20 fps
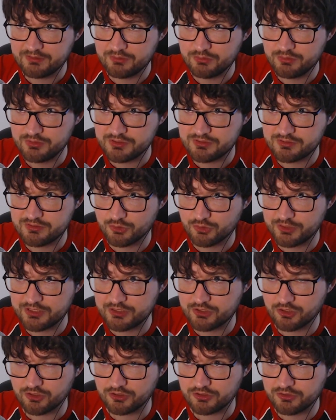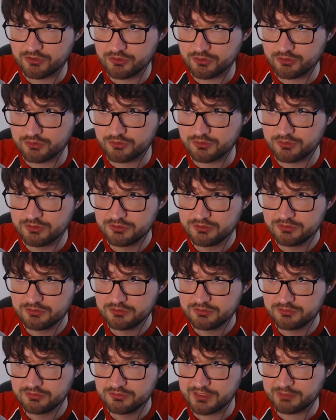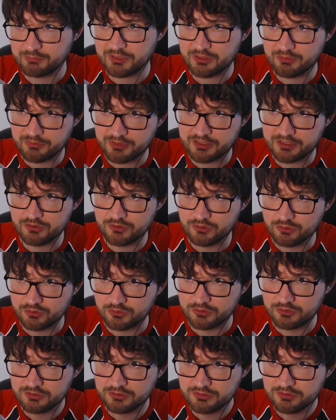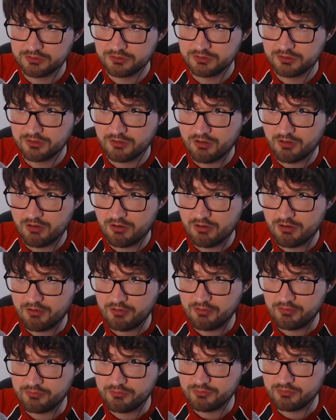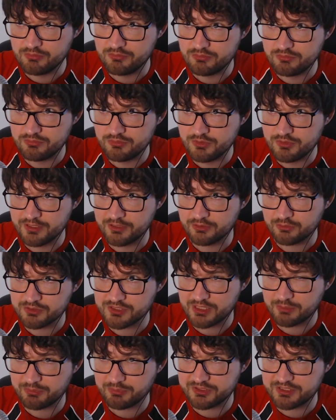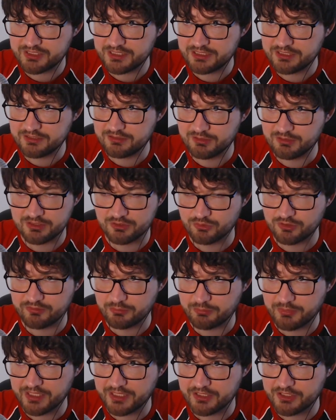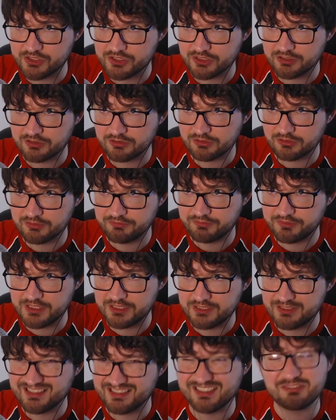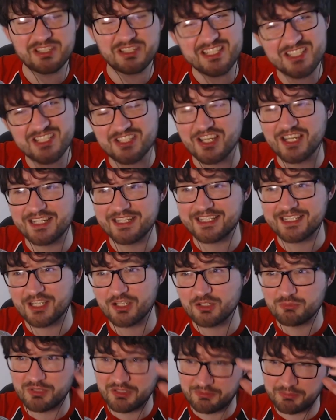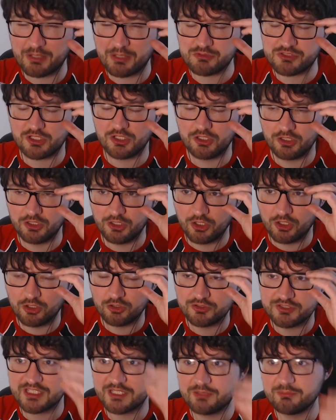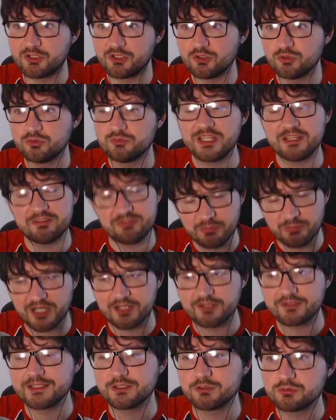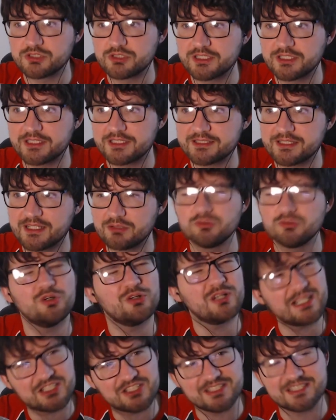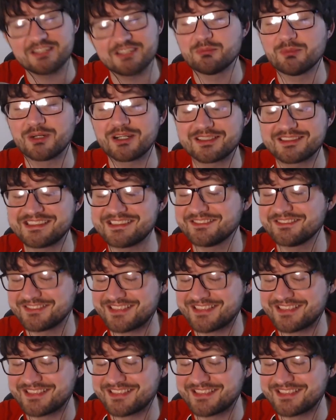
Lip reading: Who is Tony Dock? No. Nick Montgomery? No. who else? Aberdeen, they don't have a manager. Levine started at Cowdenbeath, that was a long time ago. David Martindale's an example. No, actually, David Martindale